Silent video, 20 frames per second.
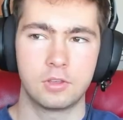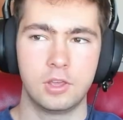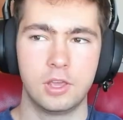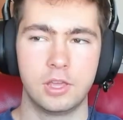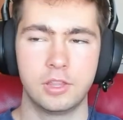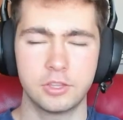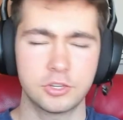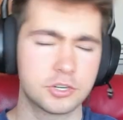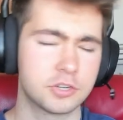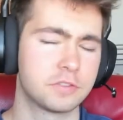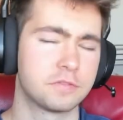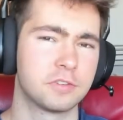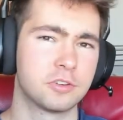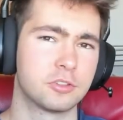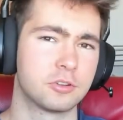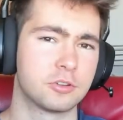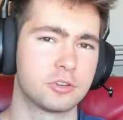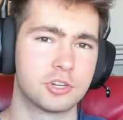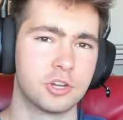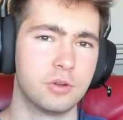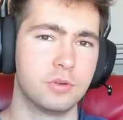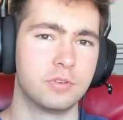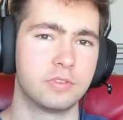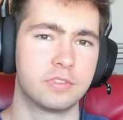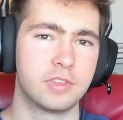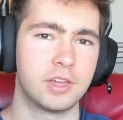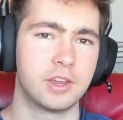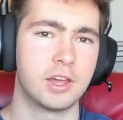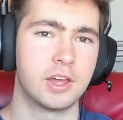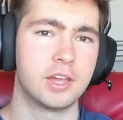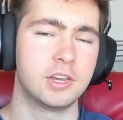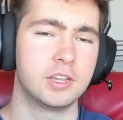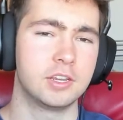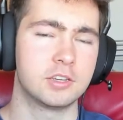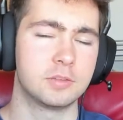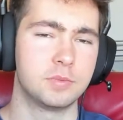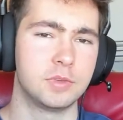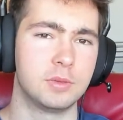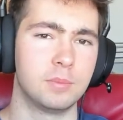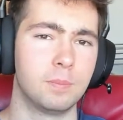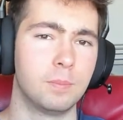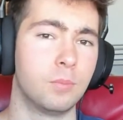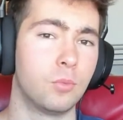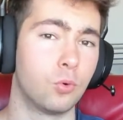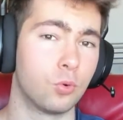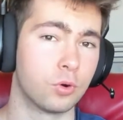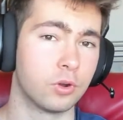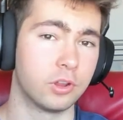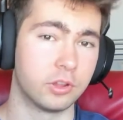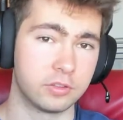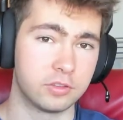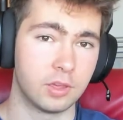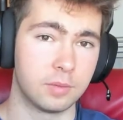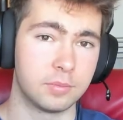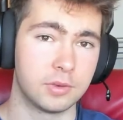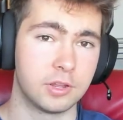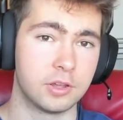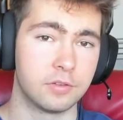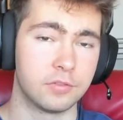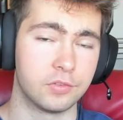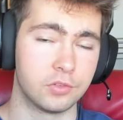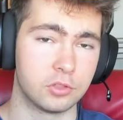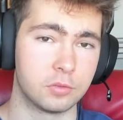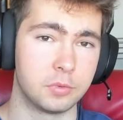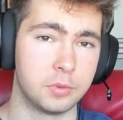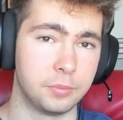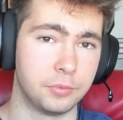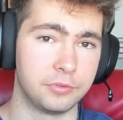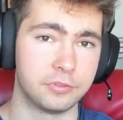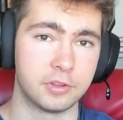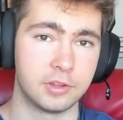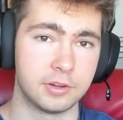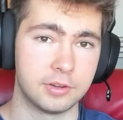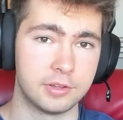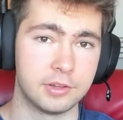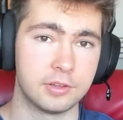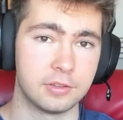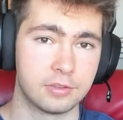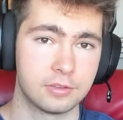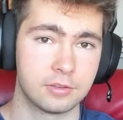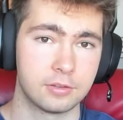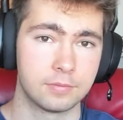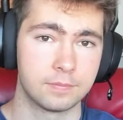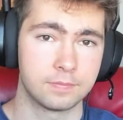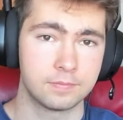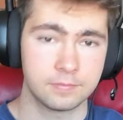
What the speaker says: and this just further shows that I need to be more accepting of other people's ideas.